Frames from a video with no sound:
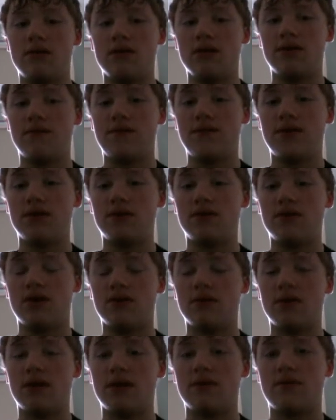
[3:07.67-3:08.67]
if you
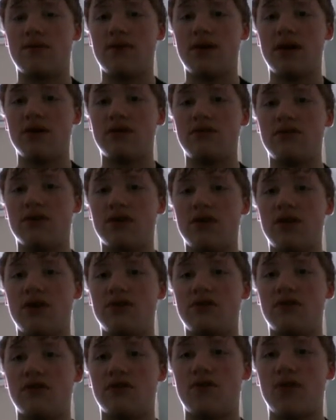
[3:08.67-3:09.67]
don't like Fox, you can
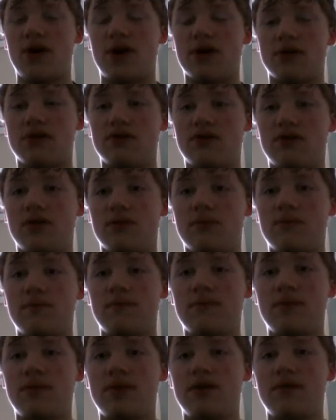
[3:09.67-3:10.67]
always use Falcon too.
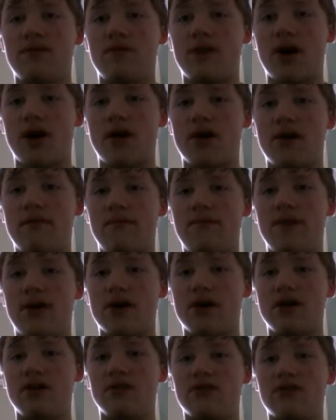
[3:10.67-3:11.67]

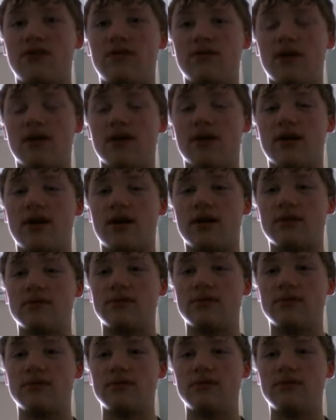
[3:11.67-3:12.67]
Falcon is a starter
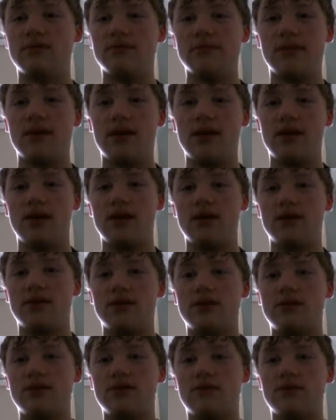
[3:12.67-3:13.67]
character.
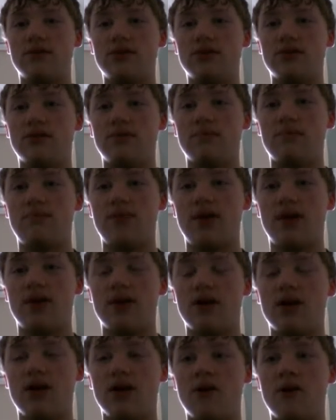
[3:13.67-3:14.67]
So once you beat
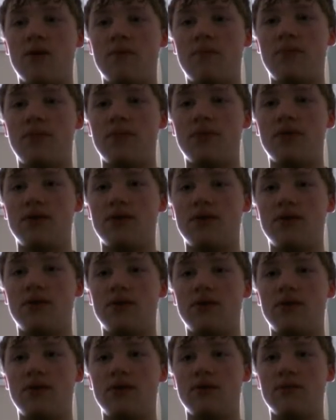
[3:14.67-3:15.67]
her,
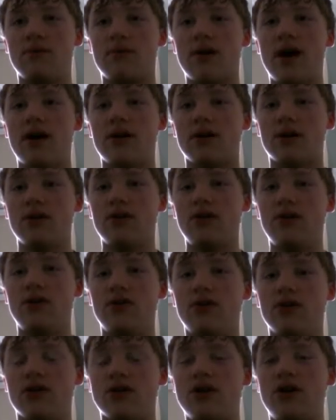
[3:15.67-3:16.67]
you got her.
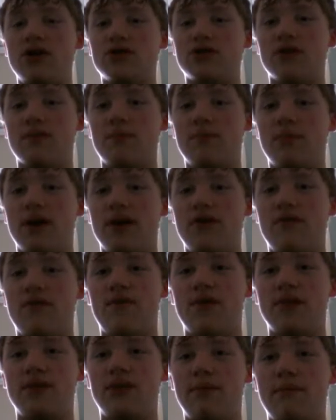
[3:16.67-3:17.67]
You can also play
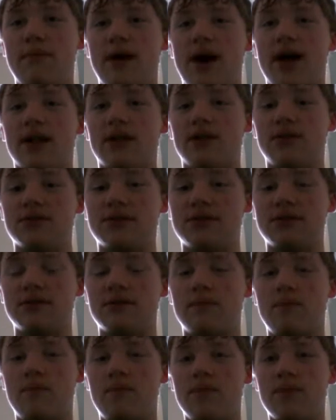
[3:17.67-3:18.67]
50 battles.
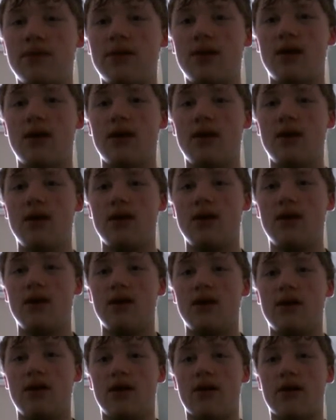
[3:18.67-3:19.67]

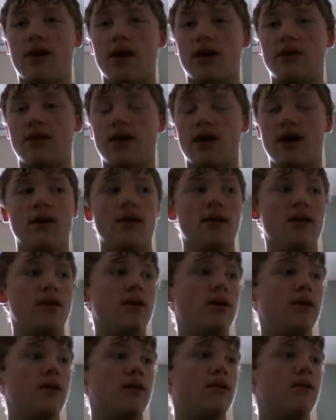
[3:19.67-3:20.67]
Okay, now.
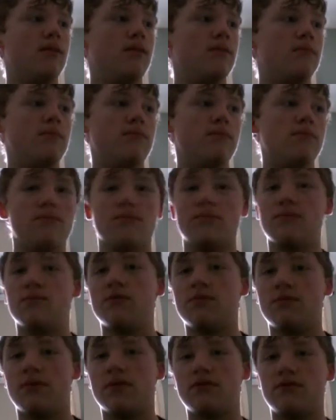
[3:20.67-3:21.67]

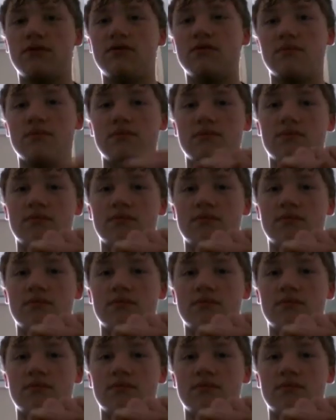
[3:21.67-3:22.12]
Smash